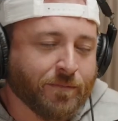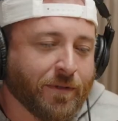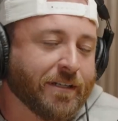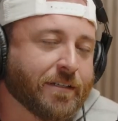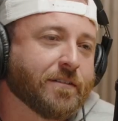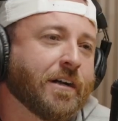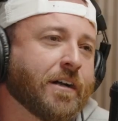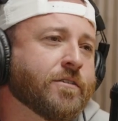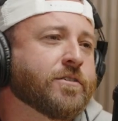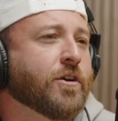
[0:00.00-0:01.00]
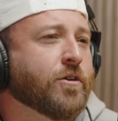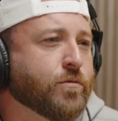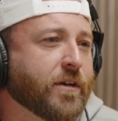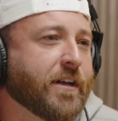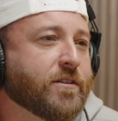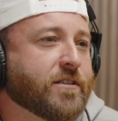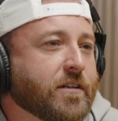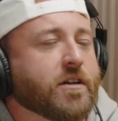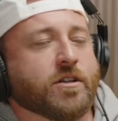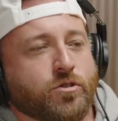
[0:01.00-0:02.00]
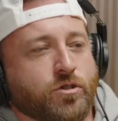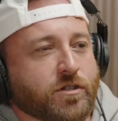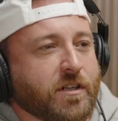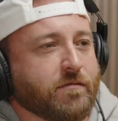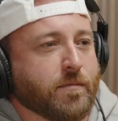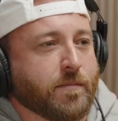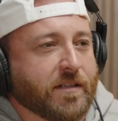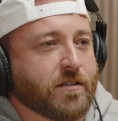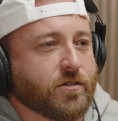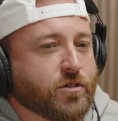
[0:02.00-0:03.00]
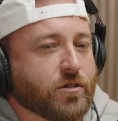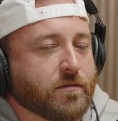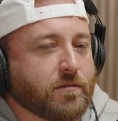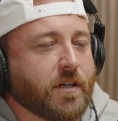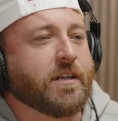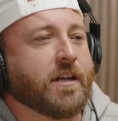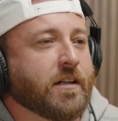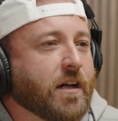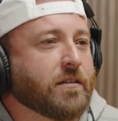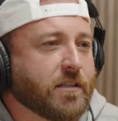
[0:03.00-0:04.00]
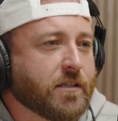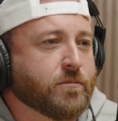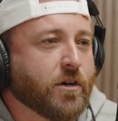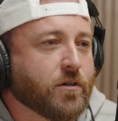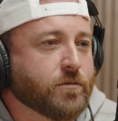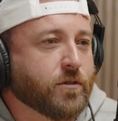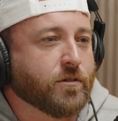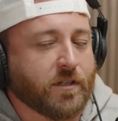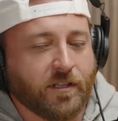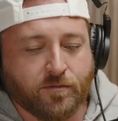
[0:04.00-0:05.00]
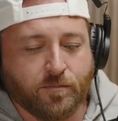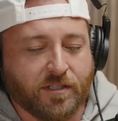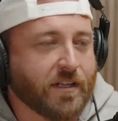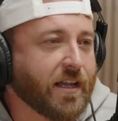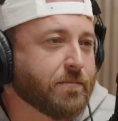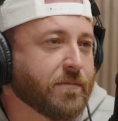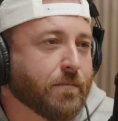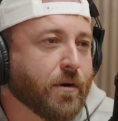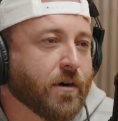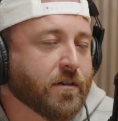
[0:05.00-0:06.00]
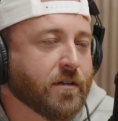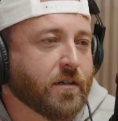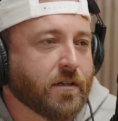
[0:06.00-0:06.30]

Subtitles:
And I'm like, oh, no, he's not home right now. He's like, oh, can you just leave him a message? Yeah, I'll let him know. He leaves me his name, number.